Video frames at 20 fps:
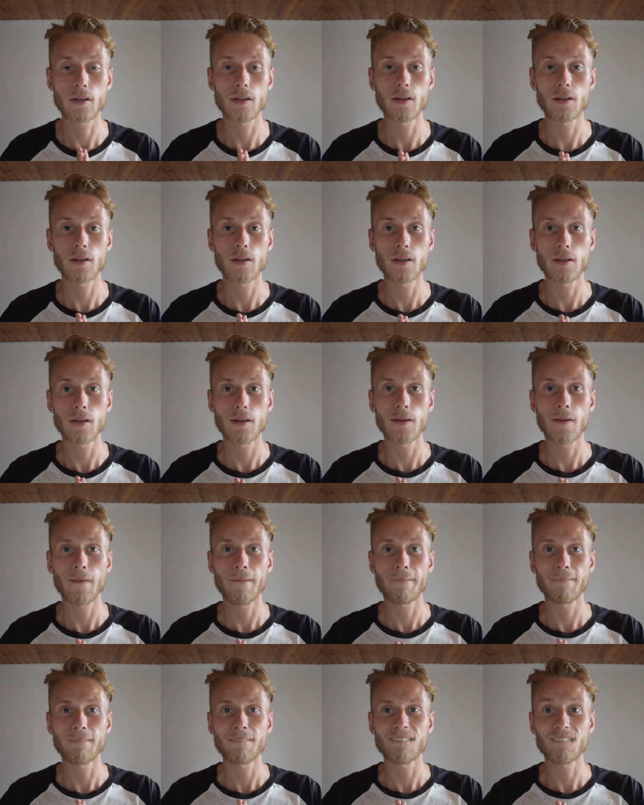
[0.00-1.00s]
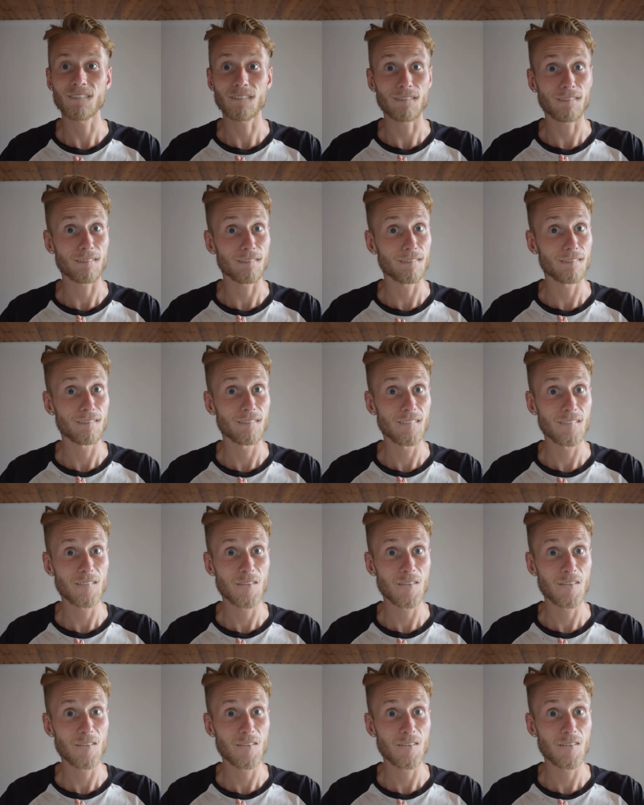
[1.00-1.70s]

No one is speaking in this clip.